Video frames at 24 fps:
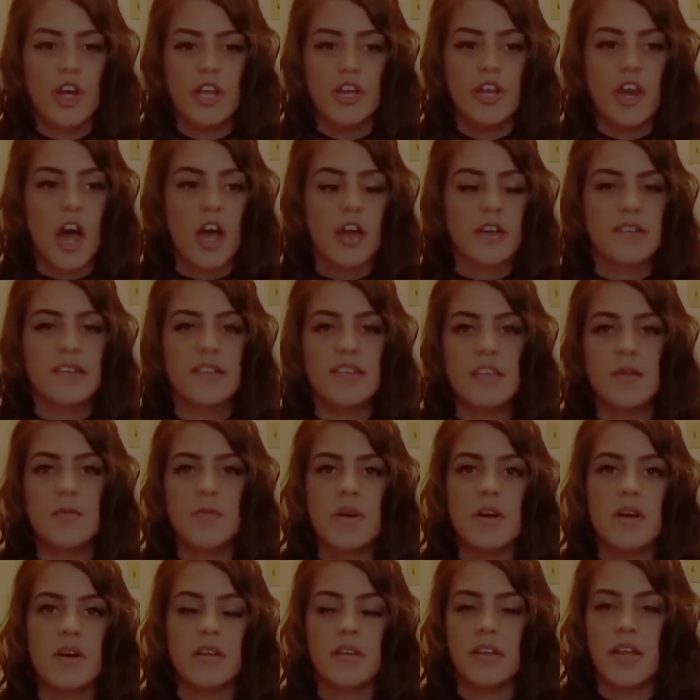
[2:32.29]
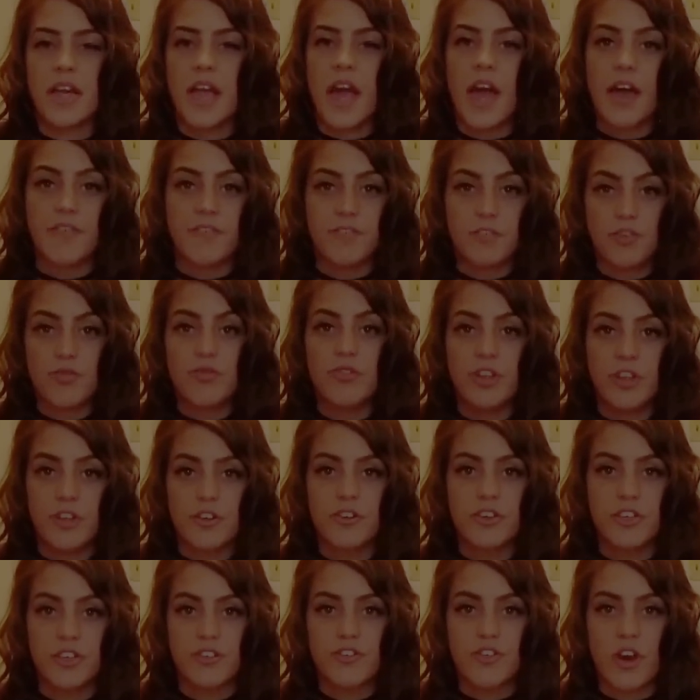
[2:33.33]
Noxema. I've
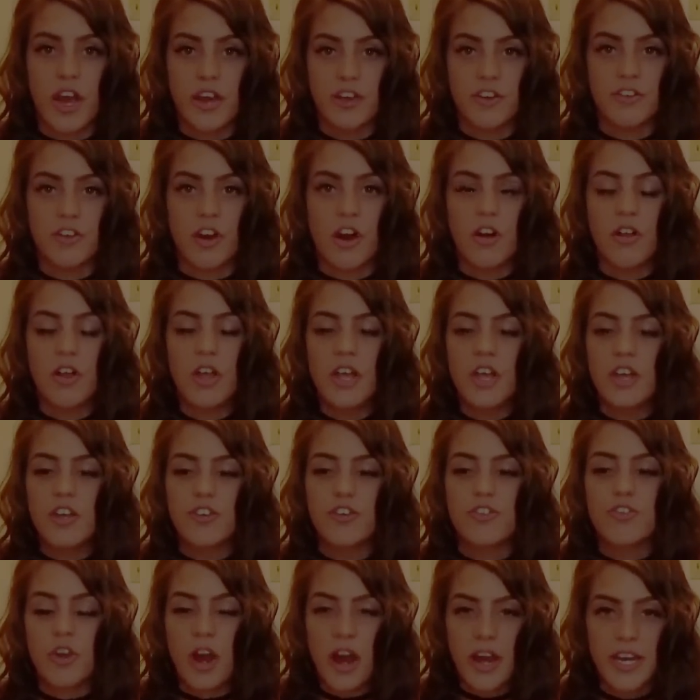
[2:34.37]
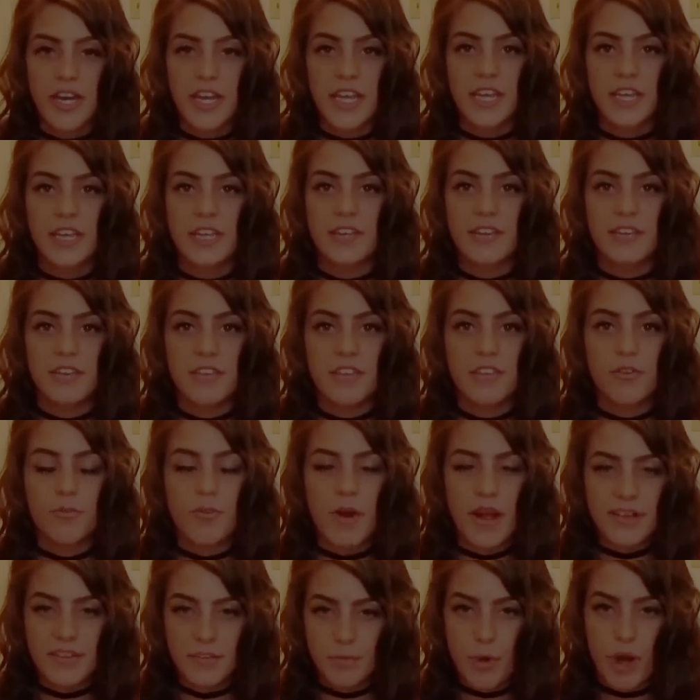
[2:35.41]
literally tried it all to try to get the
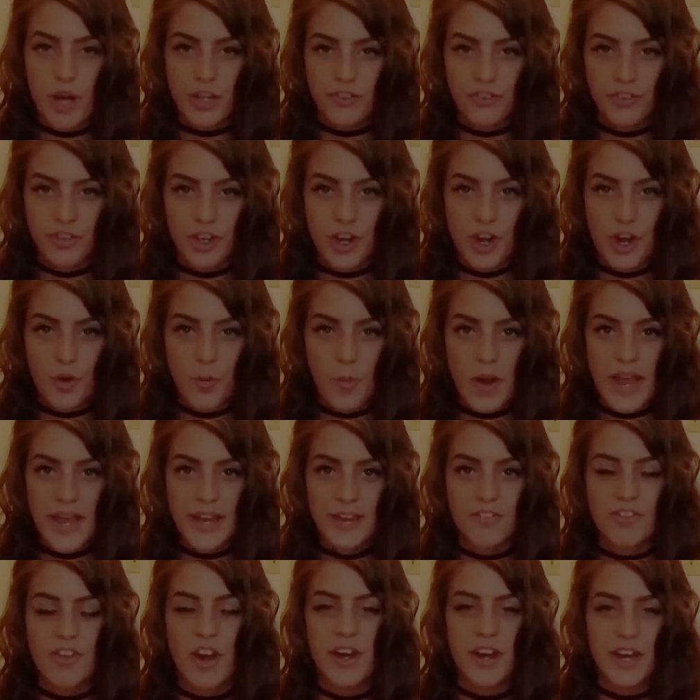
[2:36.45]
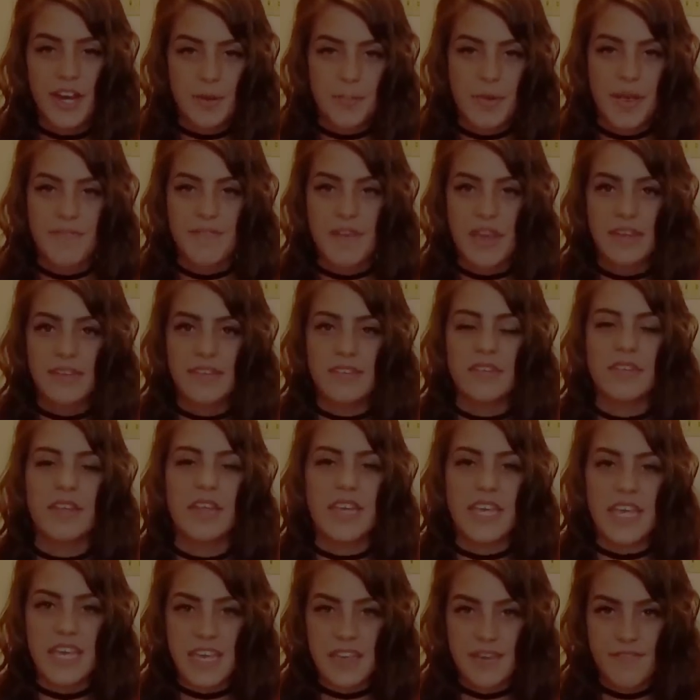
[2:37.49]
red spots to go away and try to get my face
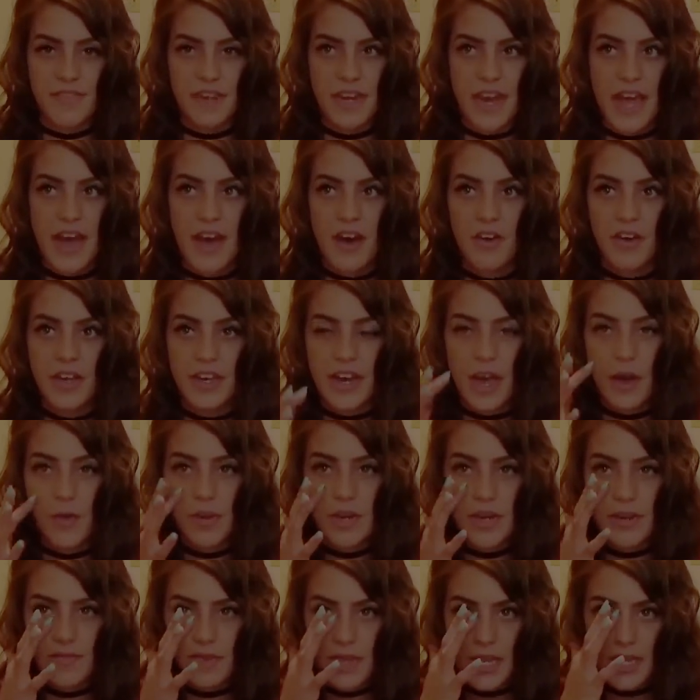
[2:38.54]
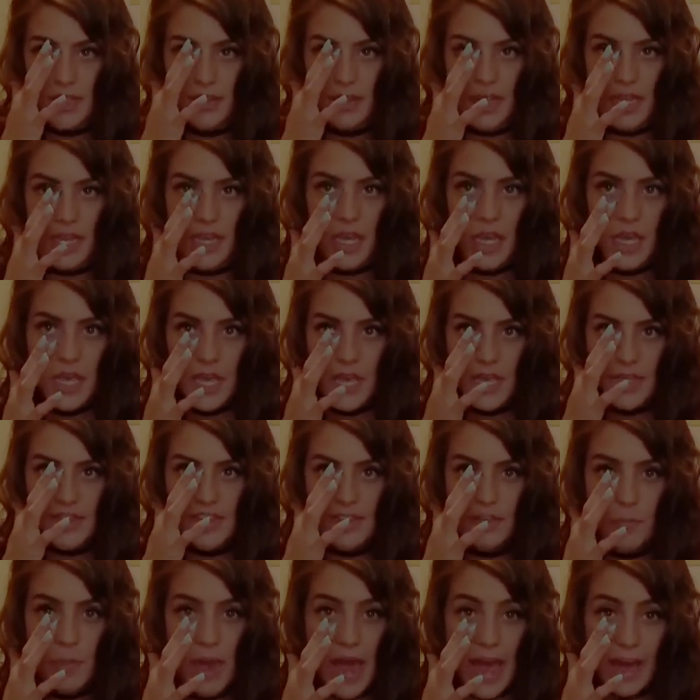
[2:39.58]
to even out. And I would even get
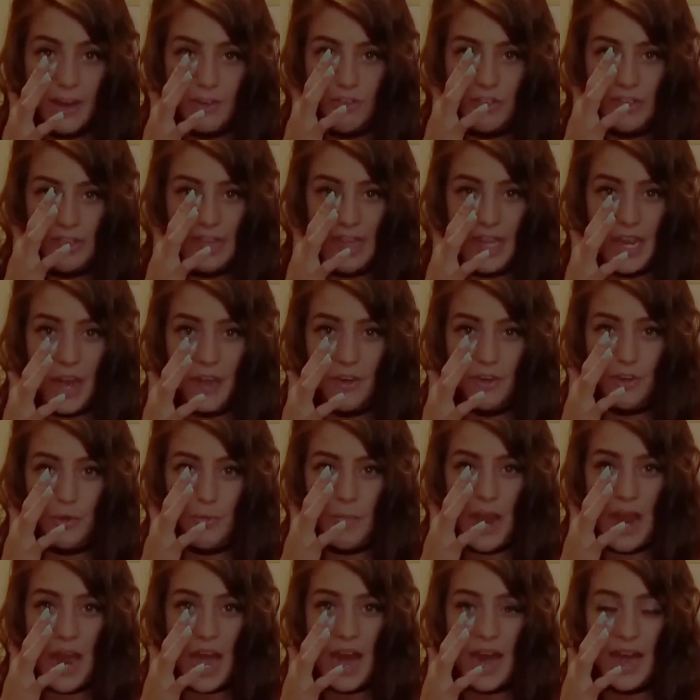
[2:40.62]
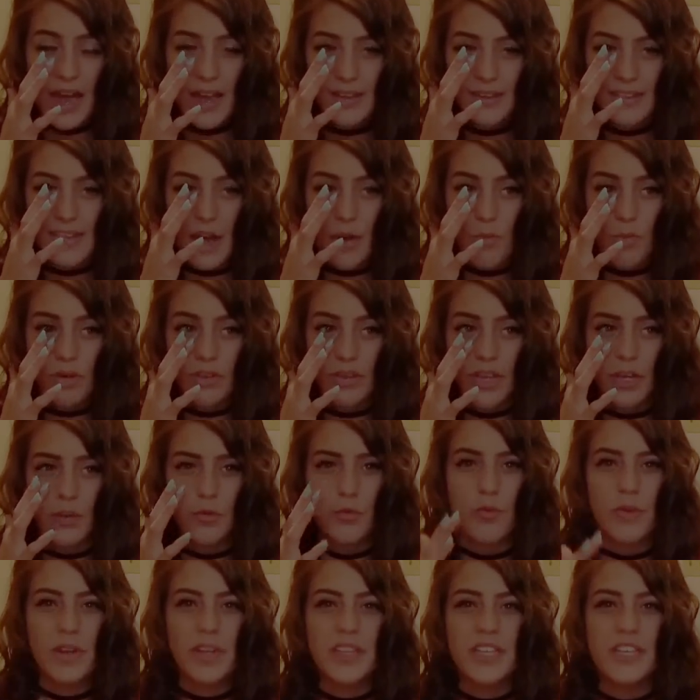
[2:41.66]
these patches under my eyes that were
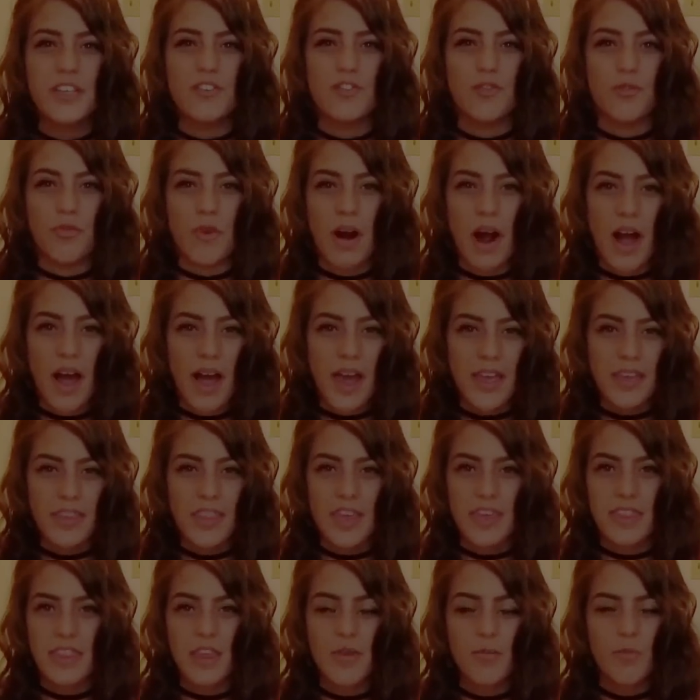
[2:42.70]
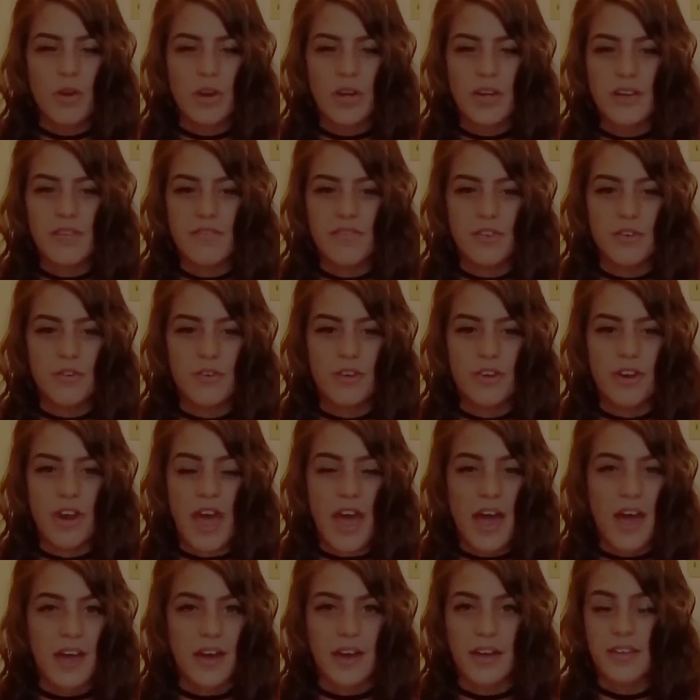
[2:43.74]
really dry. They weren't even
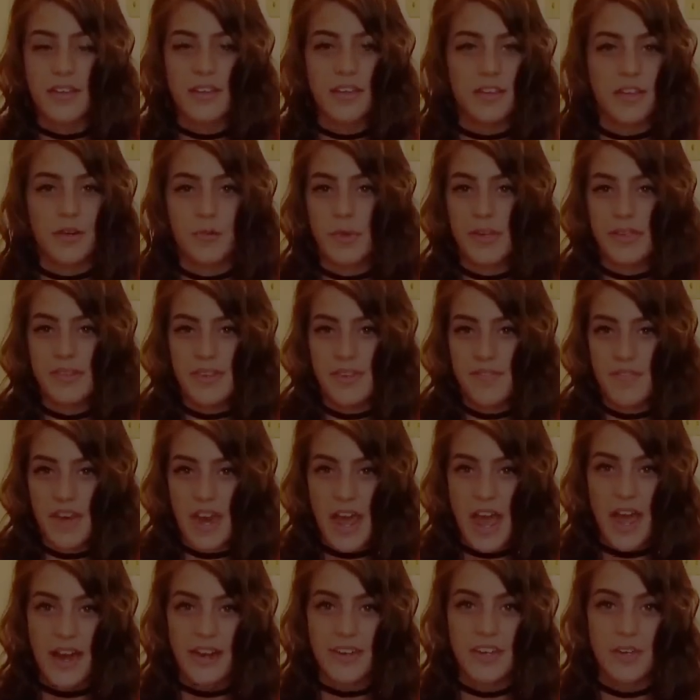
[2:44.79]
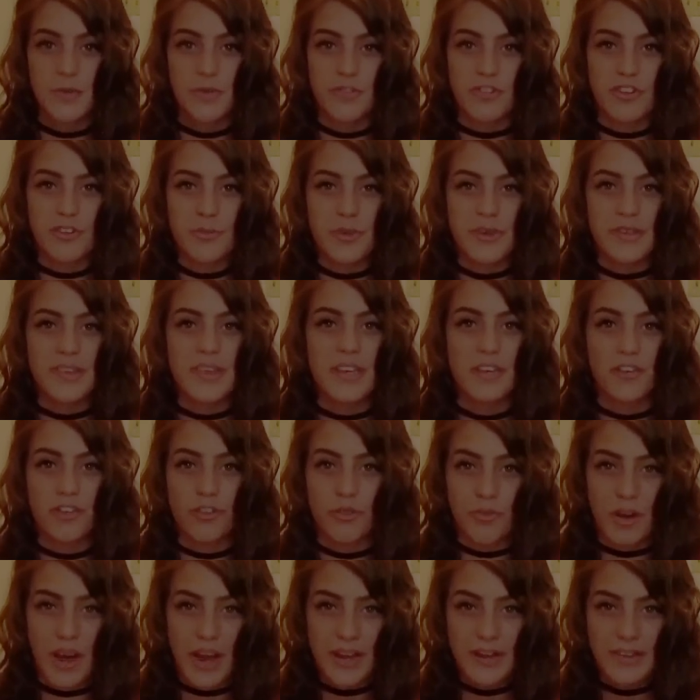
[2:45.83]
it wasn't even acne, it was almost
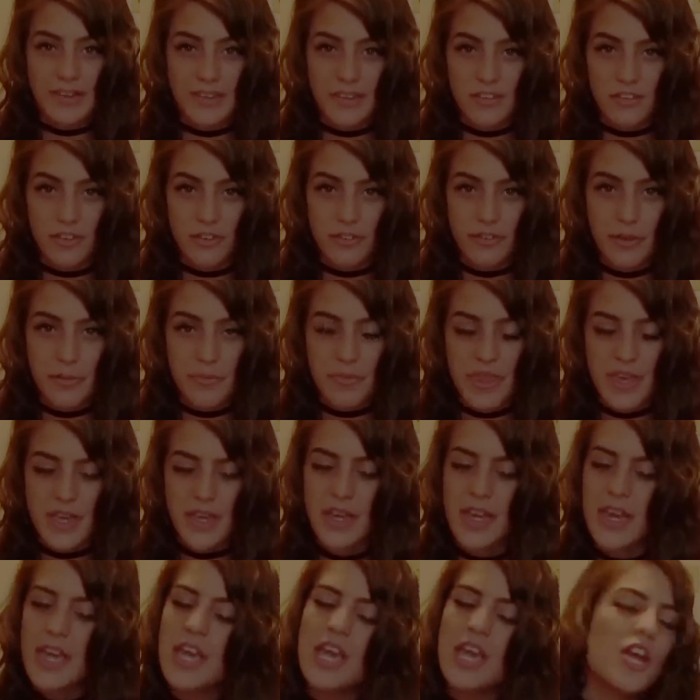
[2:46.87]
psoriasis or something.